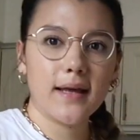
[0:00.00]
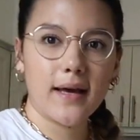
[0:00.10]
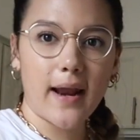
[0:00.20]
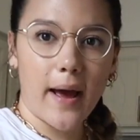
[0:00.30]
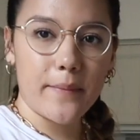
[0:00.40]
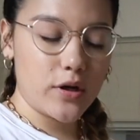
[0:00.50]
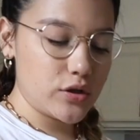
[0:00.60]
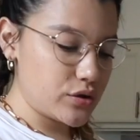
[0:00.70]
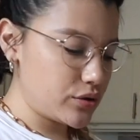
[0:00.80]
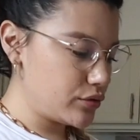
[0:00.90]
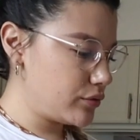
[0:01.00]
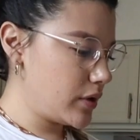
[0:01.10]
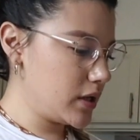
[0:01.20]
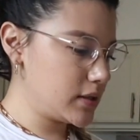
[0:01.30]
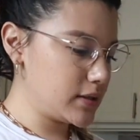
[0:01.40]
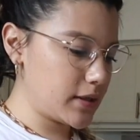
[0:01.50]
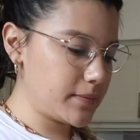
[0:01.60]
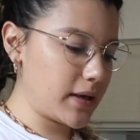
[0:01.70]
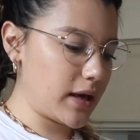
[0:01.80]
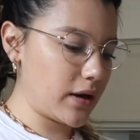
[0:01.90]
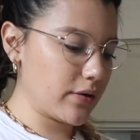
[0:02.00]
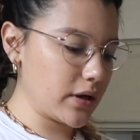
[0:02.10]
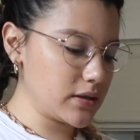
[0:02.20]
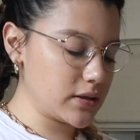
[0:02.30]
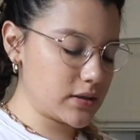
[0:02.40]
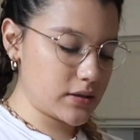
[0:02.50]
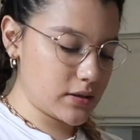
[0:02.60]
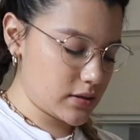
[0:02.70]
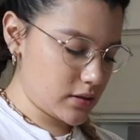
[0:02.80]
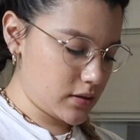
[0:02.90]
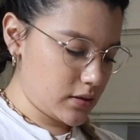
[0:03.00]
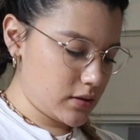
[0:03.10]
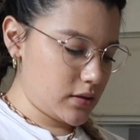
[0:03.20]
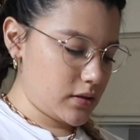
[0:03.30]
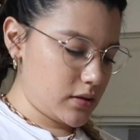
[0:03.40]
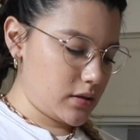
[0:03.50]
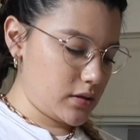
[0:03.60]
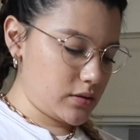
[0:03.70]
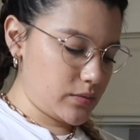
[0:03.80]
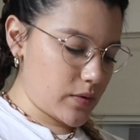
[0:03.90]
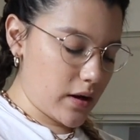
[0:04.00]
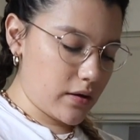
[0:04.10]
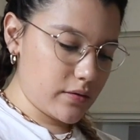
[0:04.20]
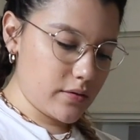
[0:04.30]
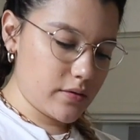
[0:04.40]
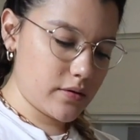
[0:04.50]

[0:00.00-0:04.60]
then I'm gonna do some carrots as well.